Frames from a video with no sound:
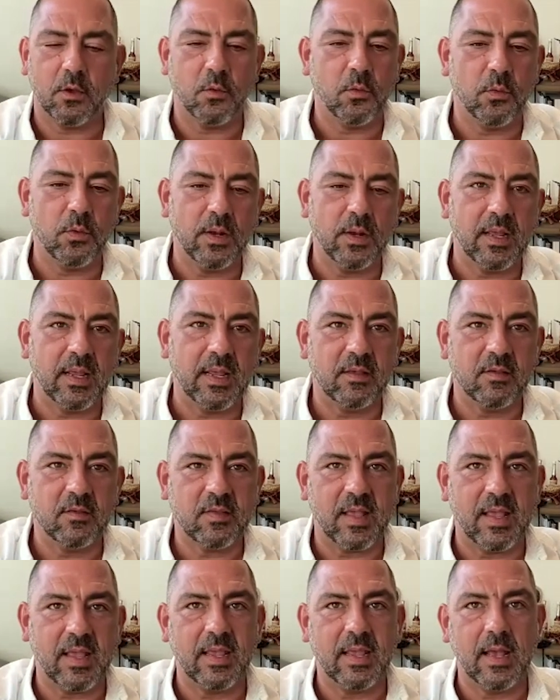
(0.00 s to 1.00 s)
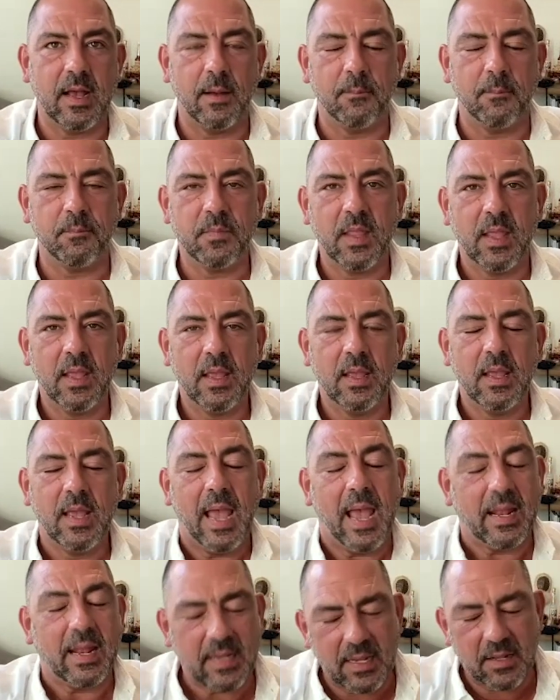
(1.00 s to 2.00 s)
kahuna is and
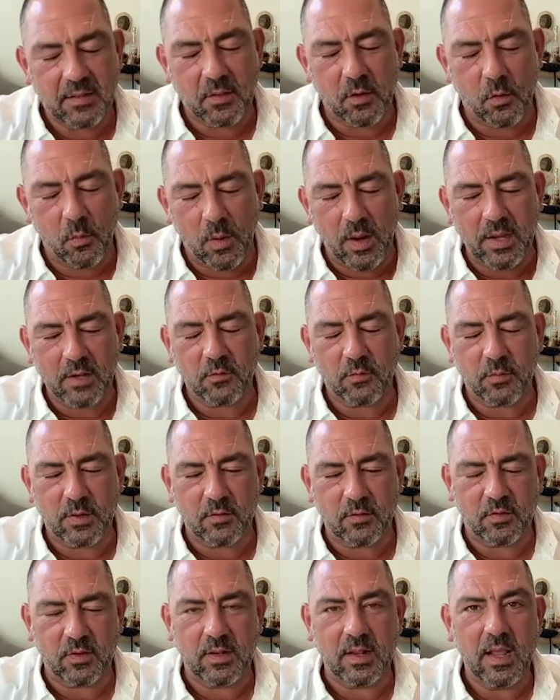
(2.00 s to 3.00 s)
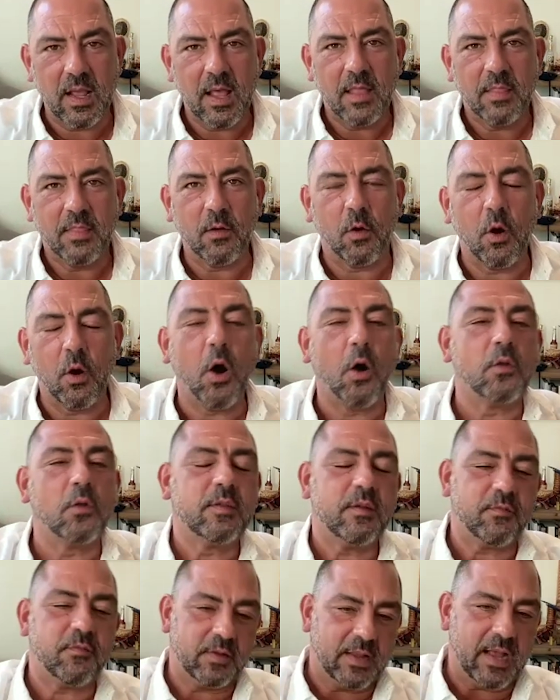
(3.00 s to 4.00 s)
in the Hawaiian tradition there are all
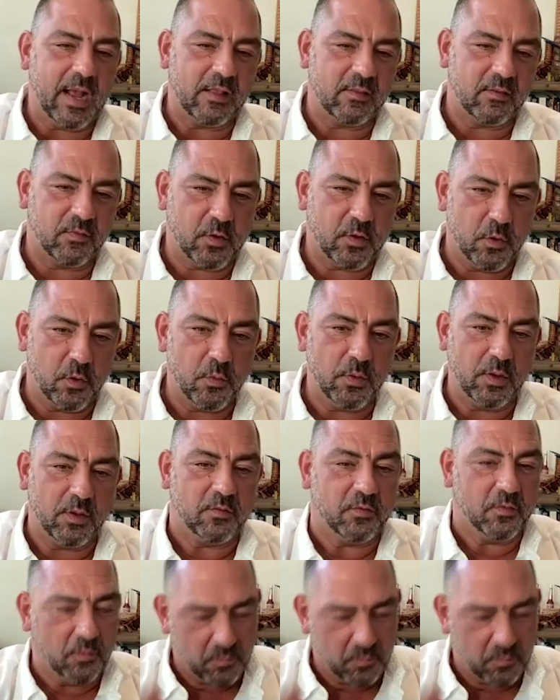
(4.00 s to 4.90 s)
different kinds of kahunas.